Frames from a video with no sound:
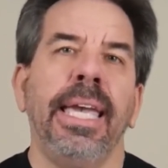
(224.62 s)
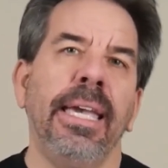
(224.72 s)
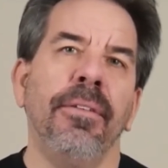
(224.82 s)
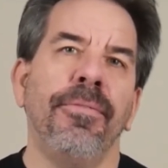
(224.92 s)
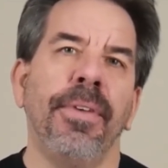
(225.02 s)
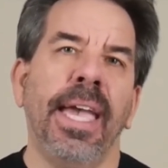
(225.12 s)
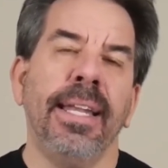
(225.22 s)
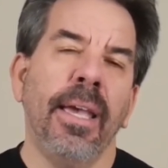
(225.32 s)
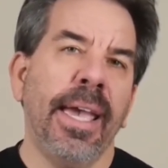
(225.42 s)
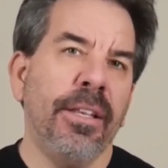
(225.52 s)
if
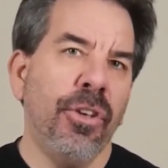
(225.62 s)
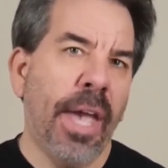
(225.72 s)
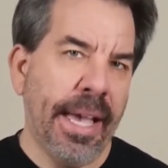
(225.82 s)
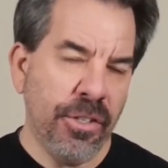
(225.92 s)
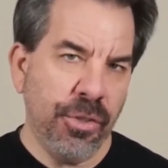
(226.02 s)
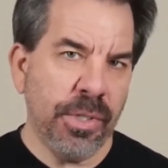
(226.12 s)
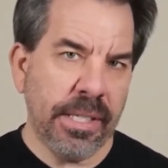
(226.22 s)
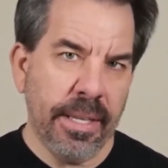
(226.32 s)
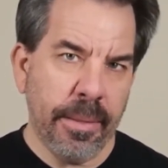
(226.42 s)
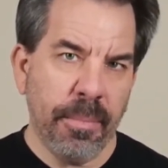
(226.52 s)
and and you as you
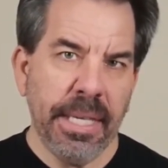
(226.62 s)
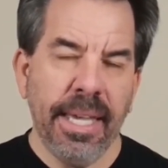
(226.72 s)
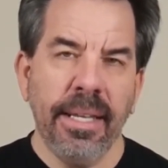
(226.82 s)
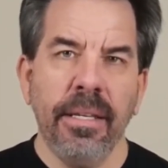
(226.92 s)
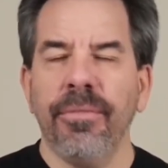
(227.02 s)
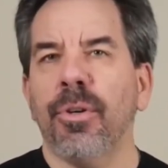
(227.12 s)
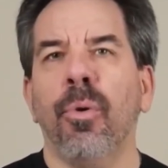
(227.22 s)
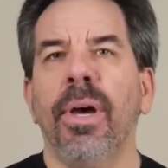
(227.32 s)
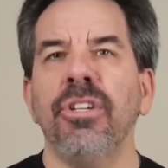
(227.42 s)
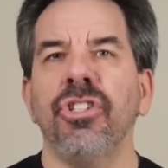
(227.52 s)
said at the beginning of your
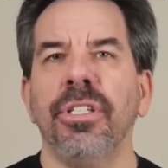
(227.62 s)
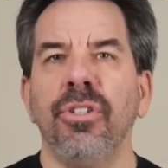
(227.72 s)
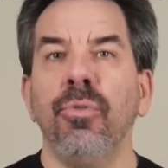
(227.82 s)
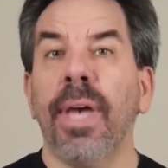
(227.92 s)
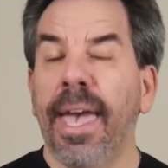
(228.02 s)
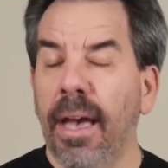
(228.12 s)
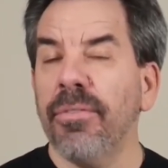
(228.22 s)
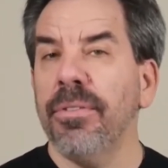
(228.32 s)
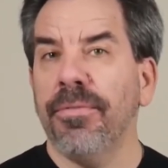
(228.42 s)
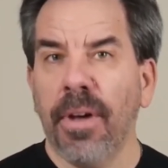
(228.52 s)
question, you
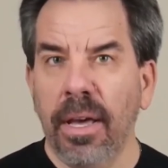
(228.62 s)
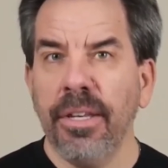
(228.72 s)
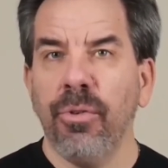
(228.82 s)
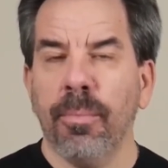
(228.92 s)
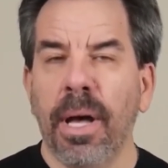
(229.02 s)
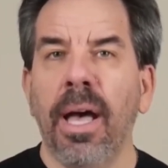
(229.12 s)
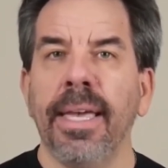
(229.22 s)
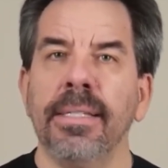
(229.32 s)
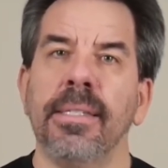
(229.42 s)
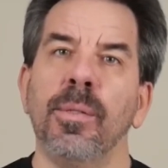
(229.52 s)
have defined your
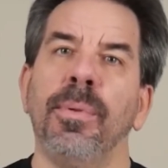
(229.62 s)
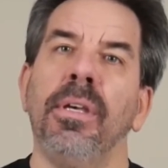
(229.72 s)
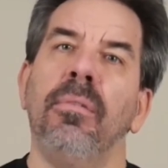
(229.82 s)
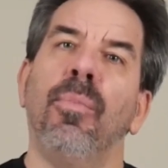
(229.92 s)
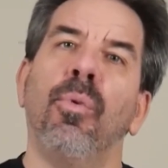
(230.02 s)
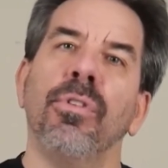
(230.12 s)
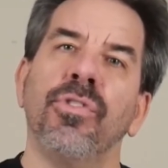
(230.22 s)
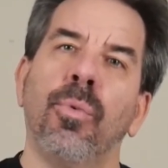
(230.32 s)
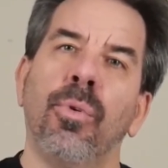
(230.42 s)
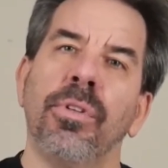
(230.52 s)
bias as being more
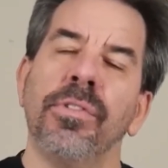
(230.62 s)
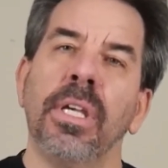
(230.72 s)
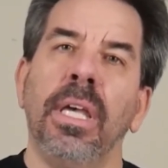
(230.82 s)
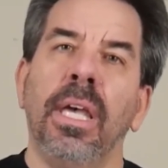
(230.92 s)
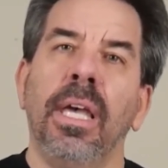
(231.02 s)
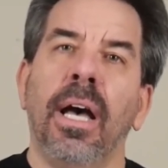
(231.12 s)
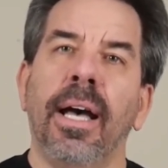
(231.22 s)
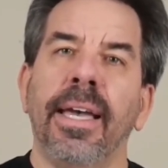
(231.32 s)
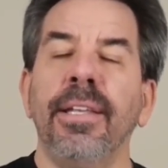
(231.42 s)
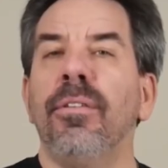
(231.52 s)
towards
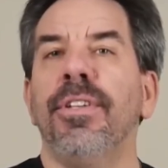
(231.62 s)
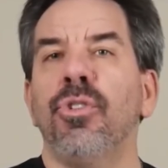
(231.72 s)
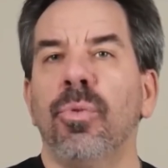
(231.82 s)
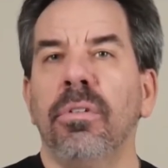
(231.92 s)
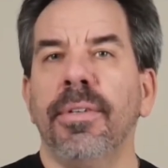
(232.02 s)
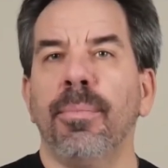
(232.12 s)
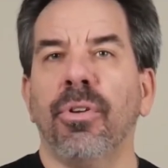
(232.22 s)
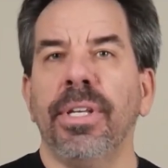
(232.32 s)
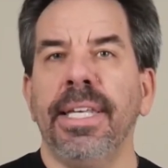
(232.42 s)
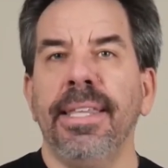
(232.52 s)
uh, individual
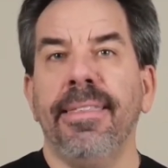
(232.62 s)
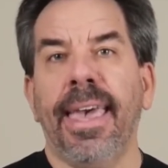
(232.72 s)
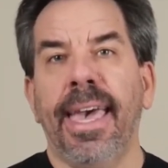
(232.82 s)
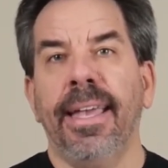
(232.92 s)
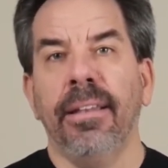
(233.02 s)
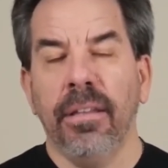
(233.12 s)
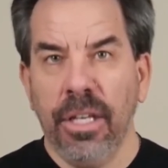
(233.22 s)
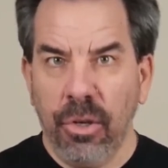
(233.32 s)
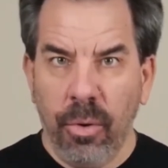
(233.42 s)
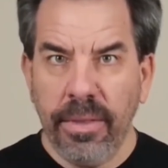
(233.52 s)
liberty than
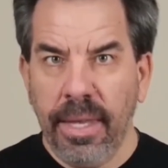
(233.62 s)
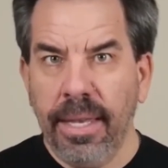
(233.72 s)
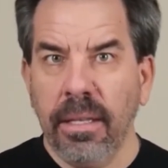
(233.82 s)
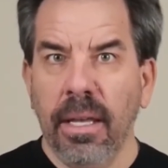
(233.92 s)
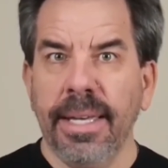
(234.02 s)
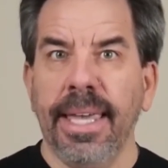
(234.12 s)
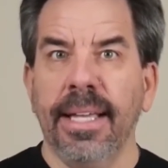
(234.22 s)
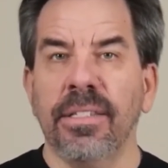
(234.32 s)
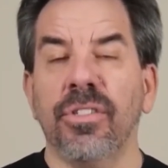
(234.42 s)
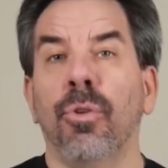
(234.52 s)
you know than
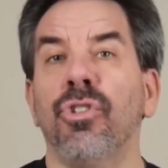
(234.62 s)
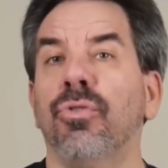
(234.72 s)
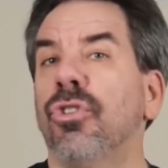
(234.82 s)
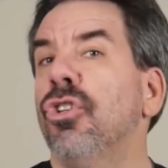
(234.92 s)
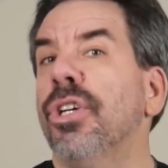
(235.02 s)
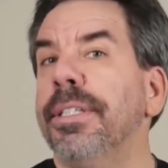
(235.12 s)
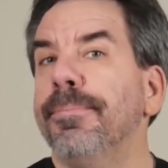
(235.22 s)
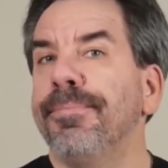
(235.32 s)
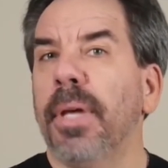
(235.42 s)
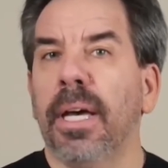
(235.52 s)
against social good
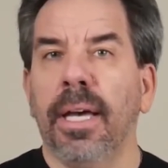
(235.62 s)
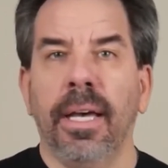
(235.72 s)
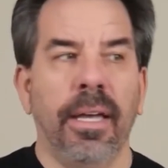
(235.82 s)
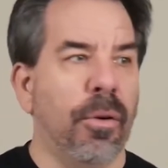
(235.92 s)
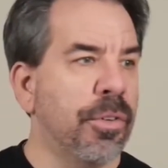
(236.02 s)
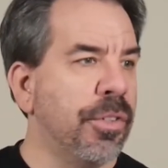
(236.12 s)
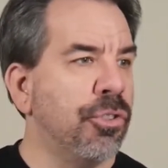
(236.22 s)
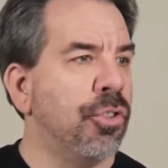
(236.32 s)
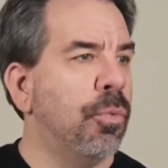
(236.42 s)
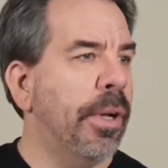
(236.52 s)
uh, or
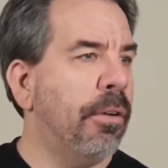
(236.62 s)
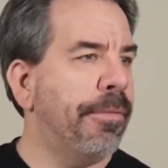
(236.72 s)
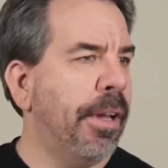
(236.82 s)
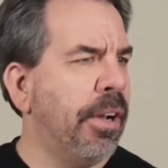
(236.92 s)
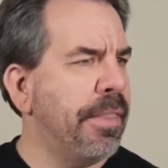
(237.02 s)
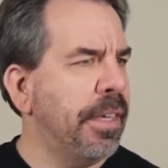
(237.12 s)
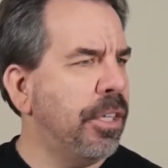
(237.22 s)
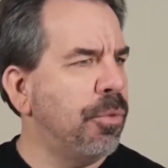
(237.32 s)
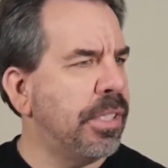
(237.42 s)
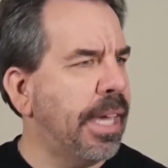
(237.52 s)
social welfare. I
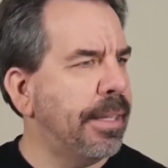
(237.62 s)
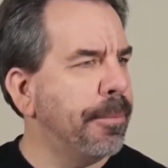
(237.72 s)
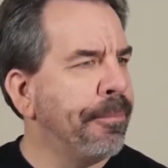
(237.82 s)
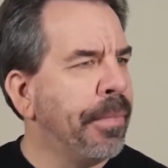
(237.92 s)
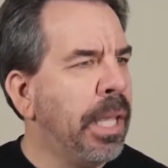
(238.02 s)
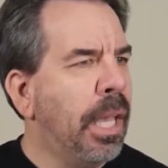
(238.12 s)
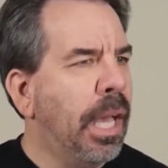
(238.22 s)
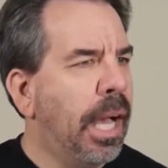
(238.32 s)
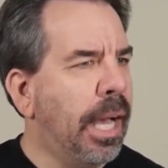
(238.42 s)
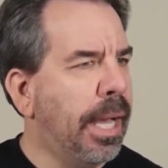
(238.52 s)
think you said.
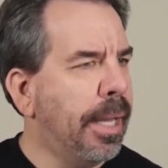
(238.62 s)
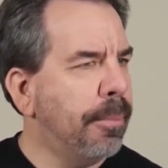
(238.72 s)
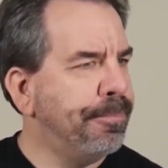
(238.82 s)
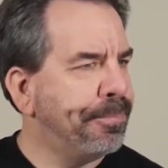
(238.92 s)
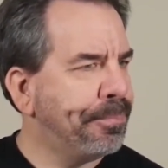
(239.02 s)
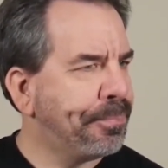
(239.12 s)
Um,